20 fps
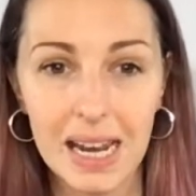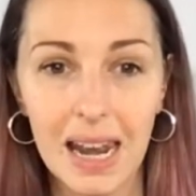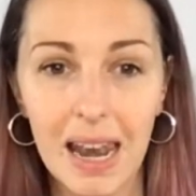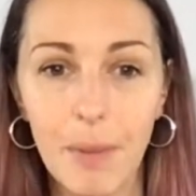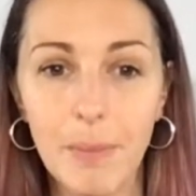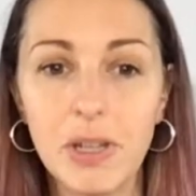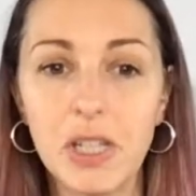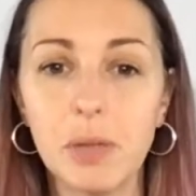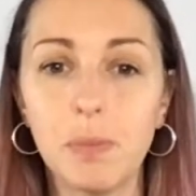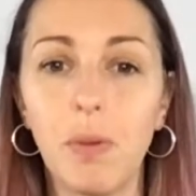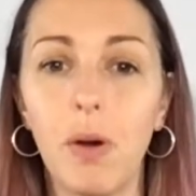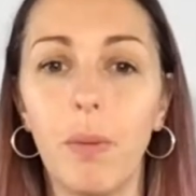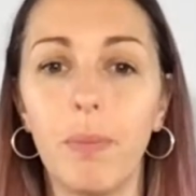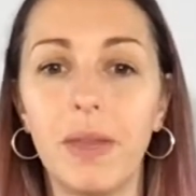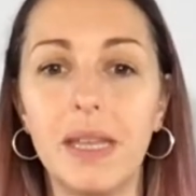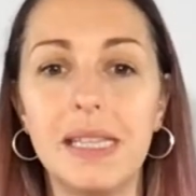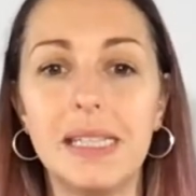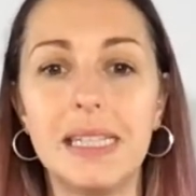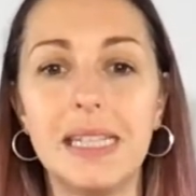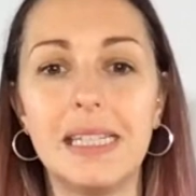Let me just pop
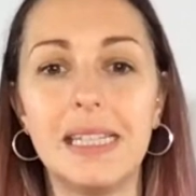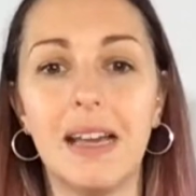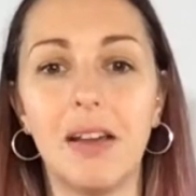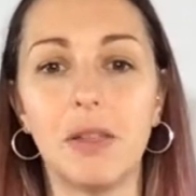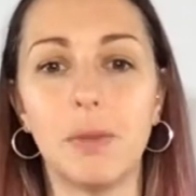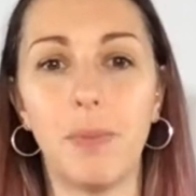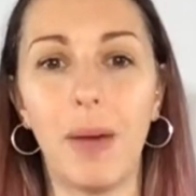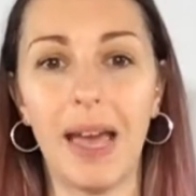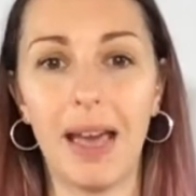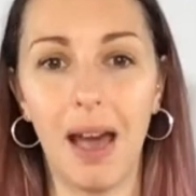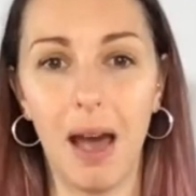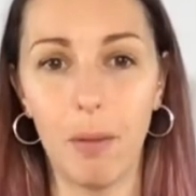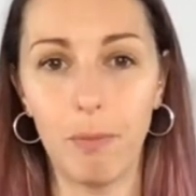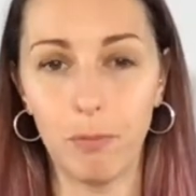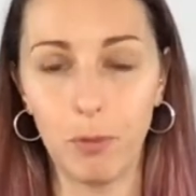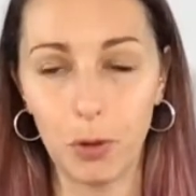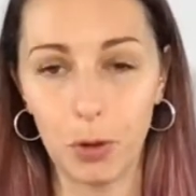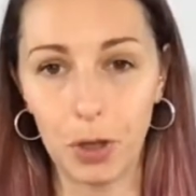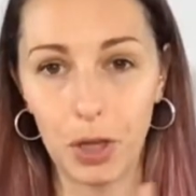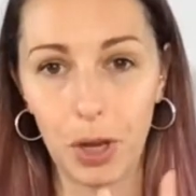these details back up
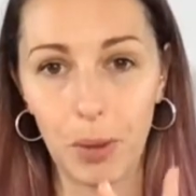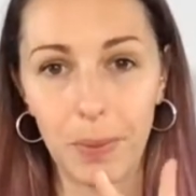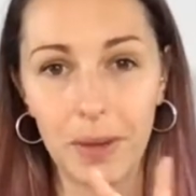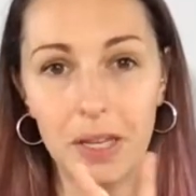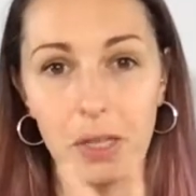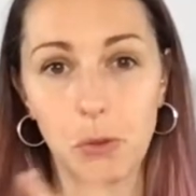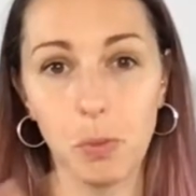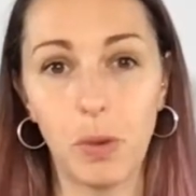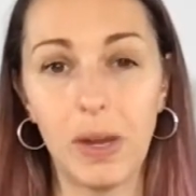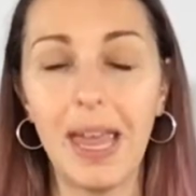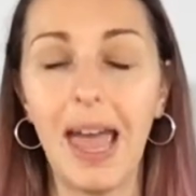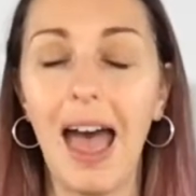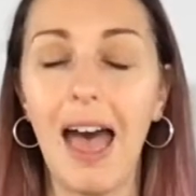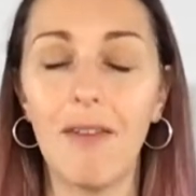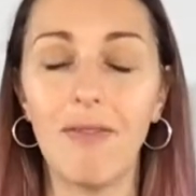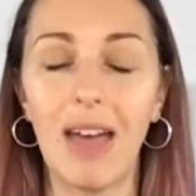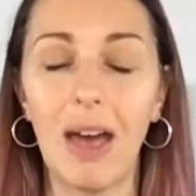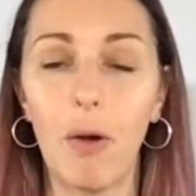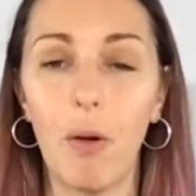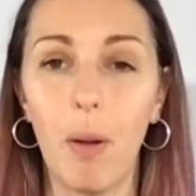for you, because we
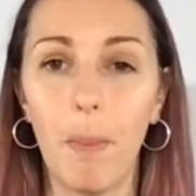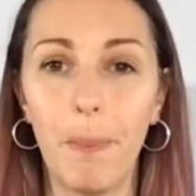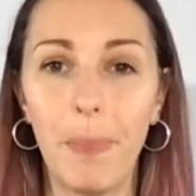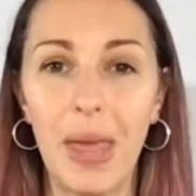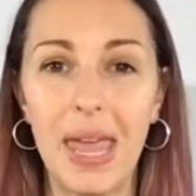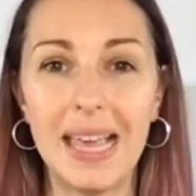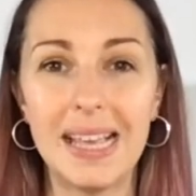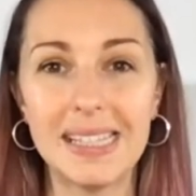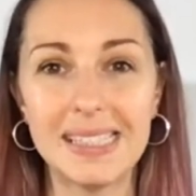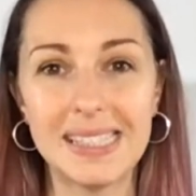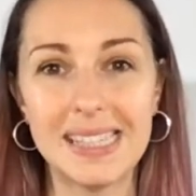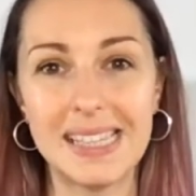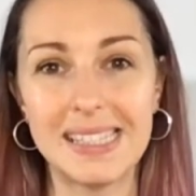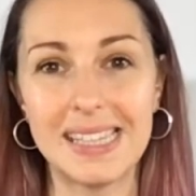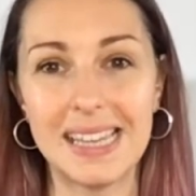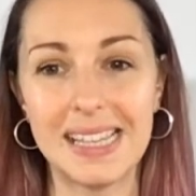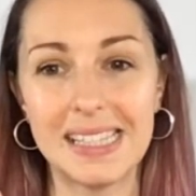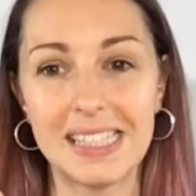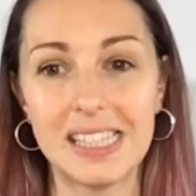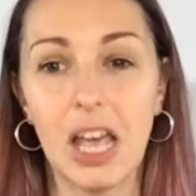have our big
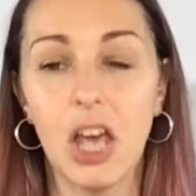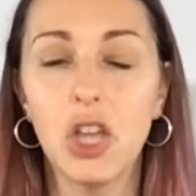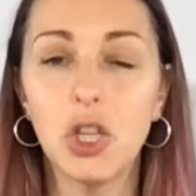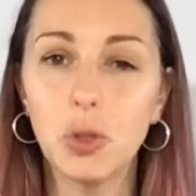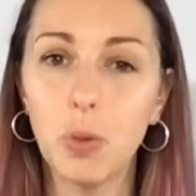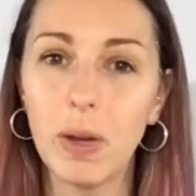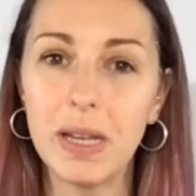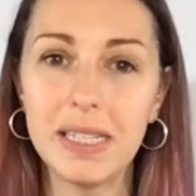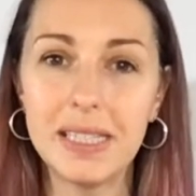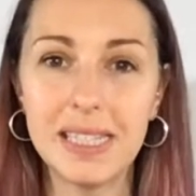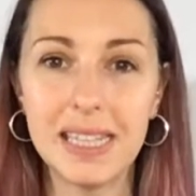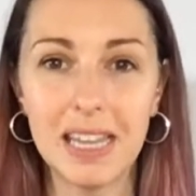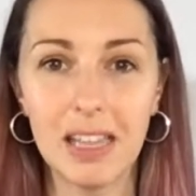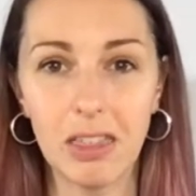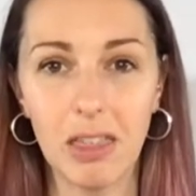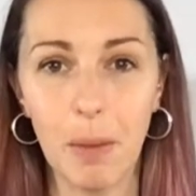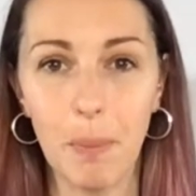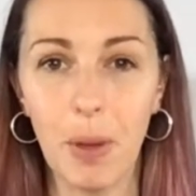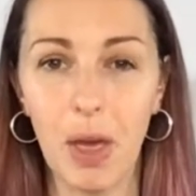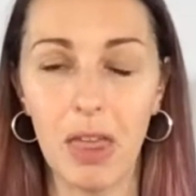Sizzix
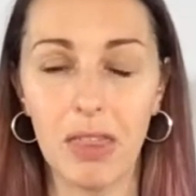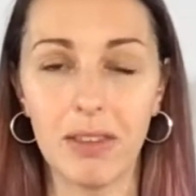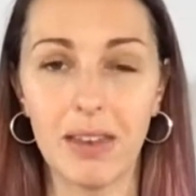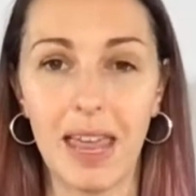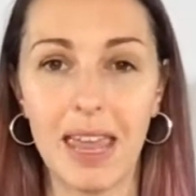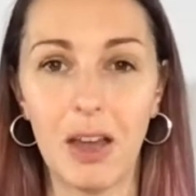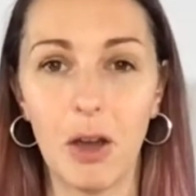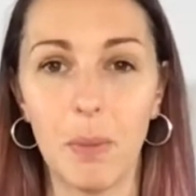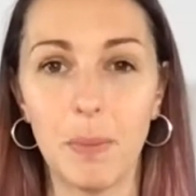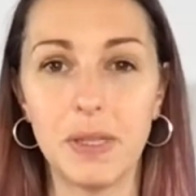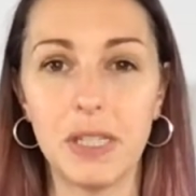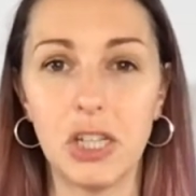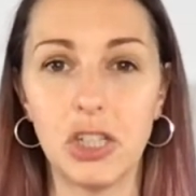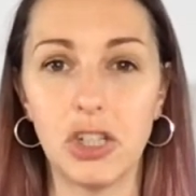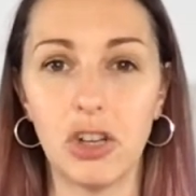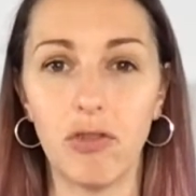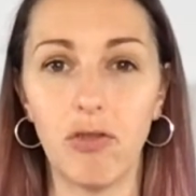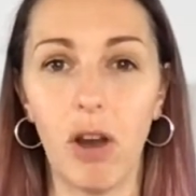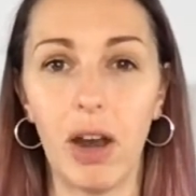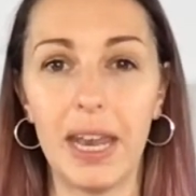twentieth birthday
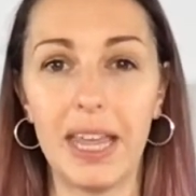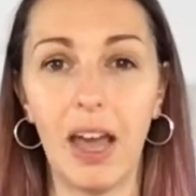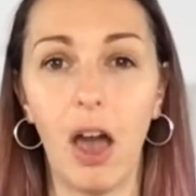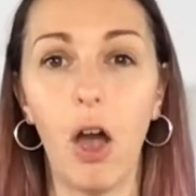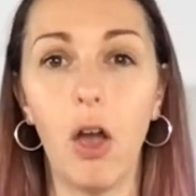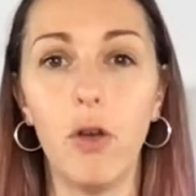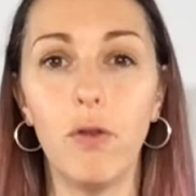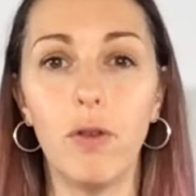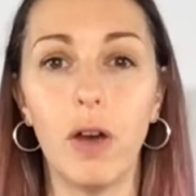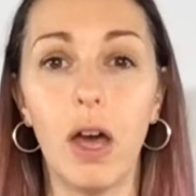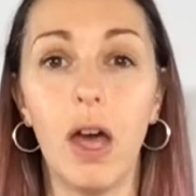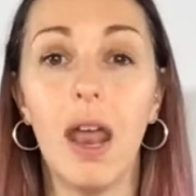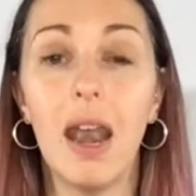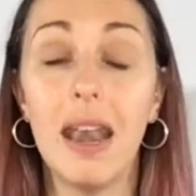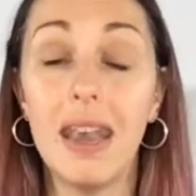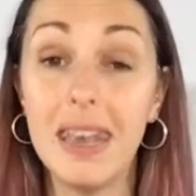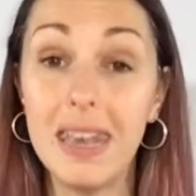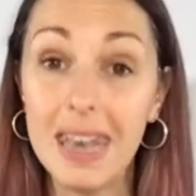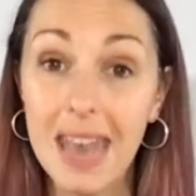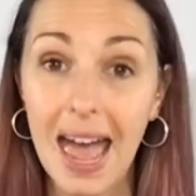competition running over
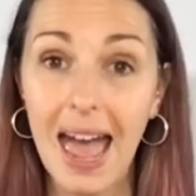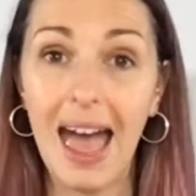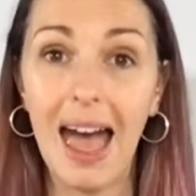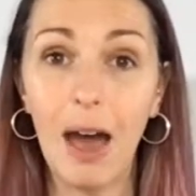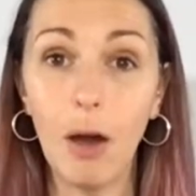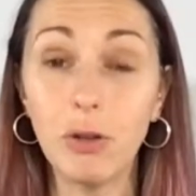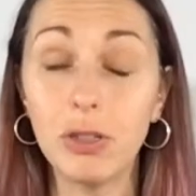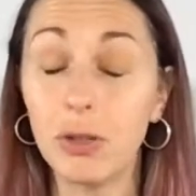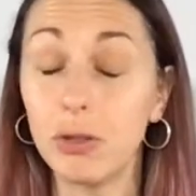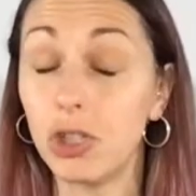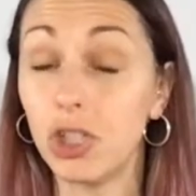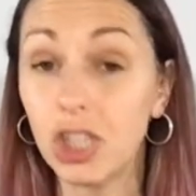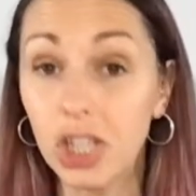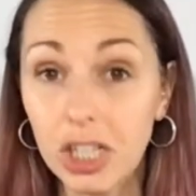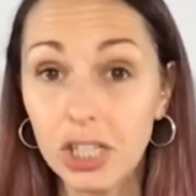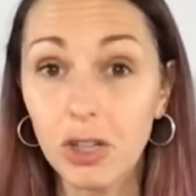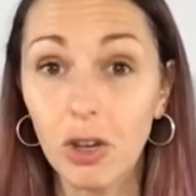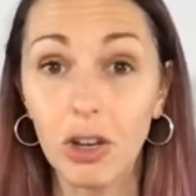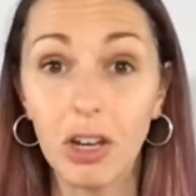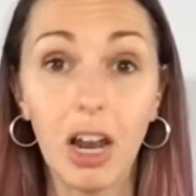now, so it's
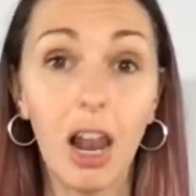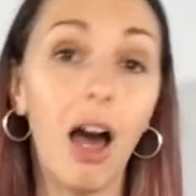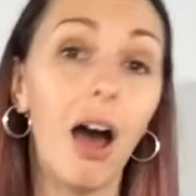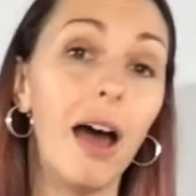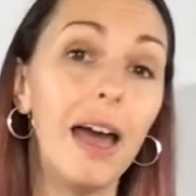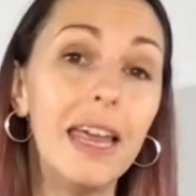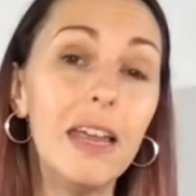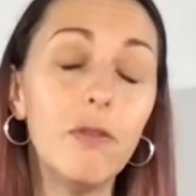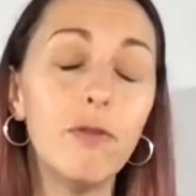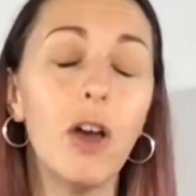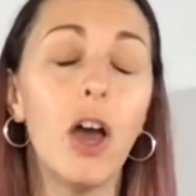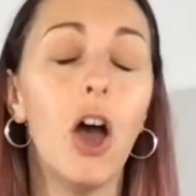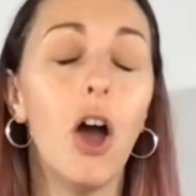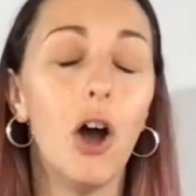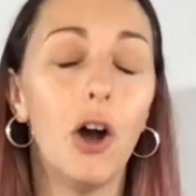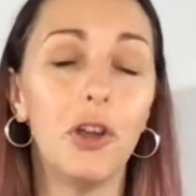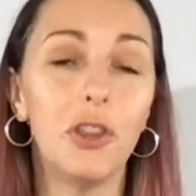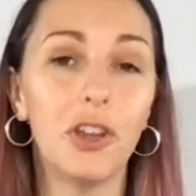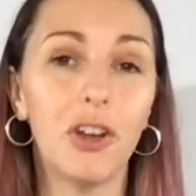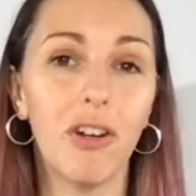just gone live
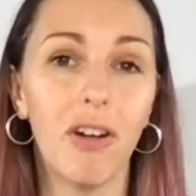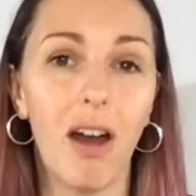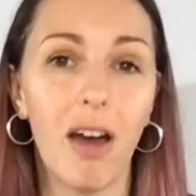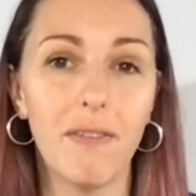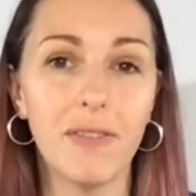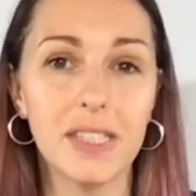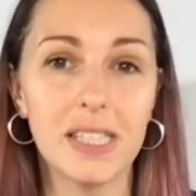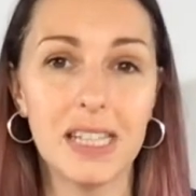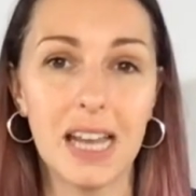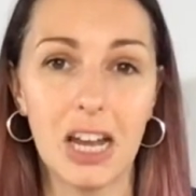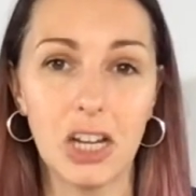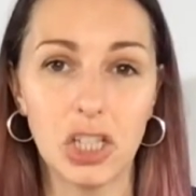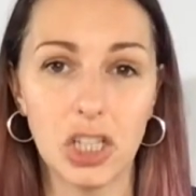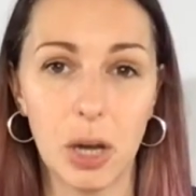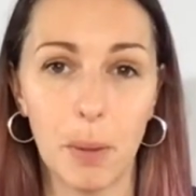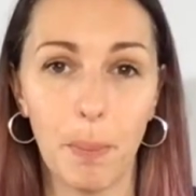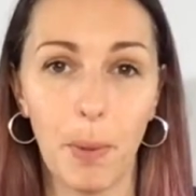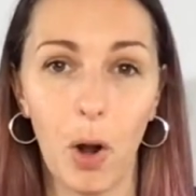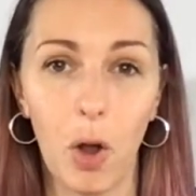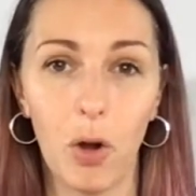on the Craft Stash
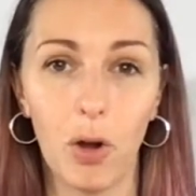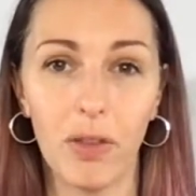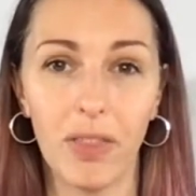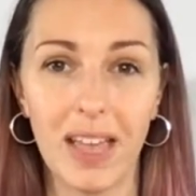blog.